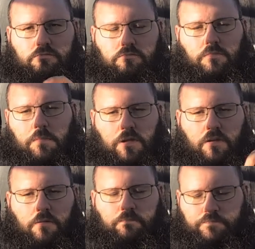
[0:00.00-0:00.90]
maybe
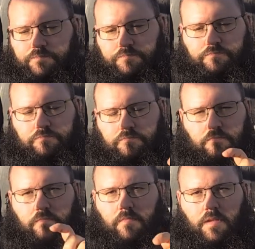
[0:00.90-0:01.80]

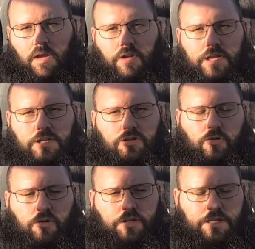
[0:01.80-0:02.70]
an inch
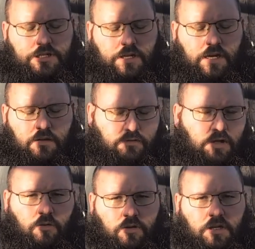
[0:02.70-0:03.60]
or an inch and a half
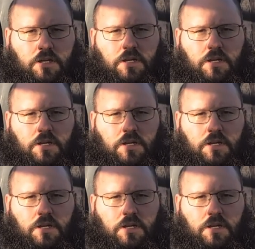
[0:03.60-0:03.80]
down,